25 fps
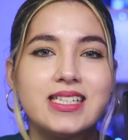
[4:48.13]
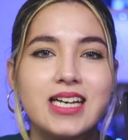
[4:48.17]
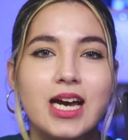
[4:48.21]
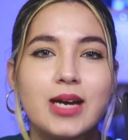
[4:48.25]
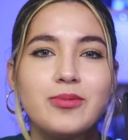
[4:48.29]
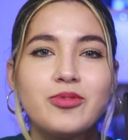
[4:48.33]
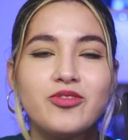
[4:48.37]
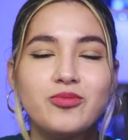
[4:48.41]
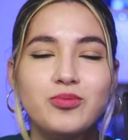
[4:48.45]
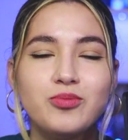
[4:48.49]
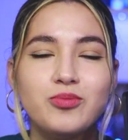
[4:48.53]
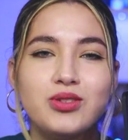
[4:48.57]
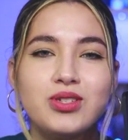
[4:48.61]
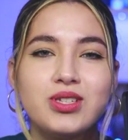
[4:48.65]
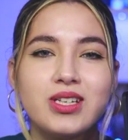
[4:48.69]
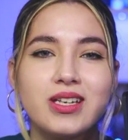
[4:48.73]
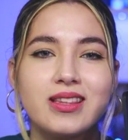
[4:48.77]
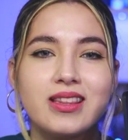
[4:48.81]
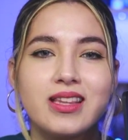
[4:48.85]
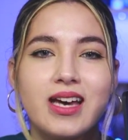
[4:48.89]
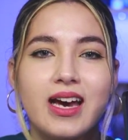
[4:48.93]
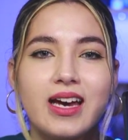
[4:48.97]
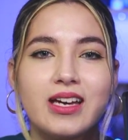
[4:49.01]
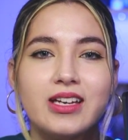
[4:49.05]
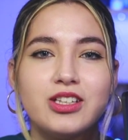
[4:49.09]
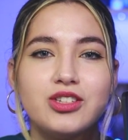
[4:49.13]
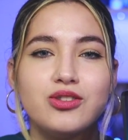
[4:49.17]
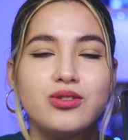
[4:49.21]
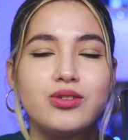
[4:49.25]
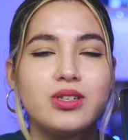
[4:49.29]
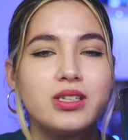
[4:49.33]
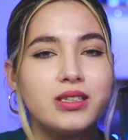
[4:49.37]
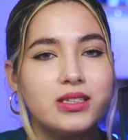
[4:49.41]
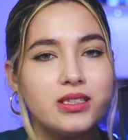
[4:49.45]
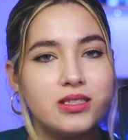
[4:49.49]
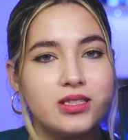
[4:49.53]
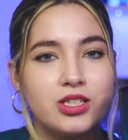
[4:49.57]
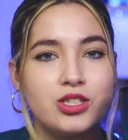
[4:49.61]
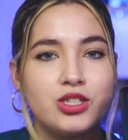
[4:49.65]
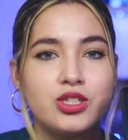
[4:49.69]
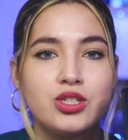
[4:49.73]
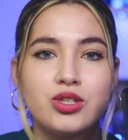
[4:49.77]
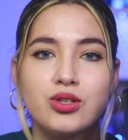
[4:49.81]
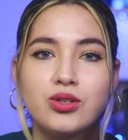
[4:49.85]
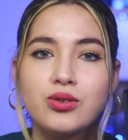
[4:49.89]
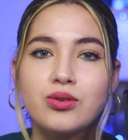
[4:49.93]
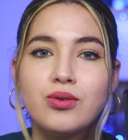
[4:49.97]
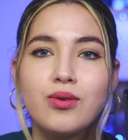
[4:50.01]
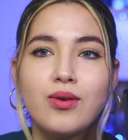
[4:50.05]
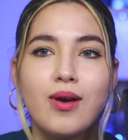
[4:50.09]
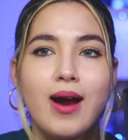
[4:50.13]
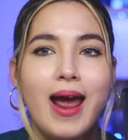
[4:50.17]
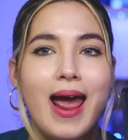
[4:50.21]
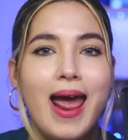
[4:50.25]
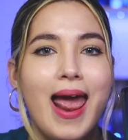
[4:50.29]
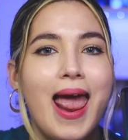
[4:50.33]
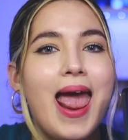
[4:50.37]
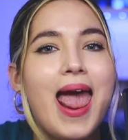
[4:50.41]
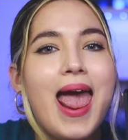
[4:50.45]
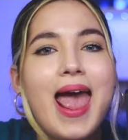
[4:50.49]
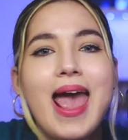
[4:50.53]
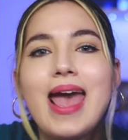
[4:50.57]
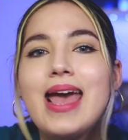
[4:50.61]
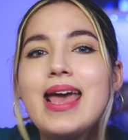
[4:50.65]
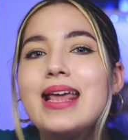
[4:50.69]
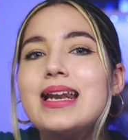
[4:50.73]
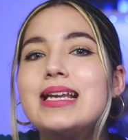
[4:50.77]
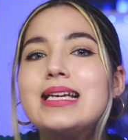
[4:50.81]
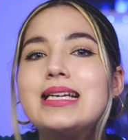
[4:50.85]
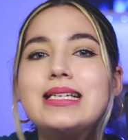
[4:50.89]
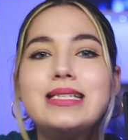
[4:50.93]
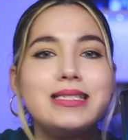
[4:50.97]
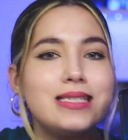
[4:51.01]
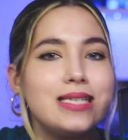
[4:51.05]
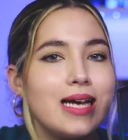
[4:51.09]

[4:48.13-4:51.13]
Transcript: type of music that you could listen to any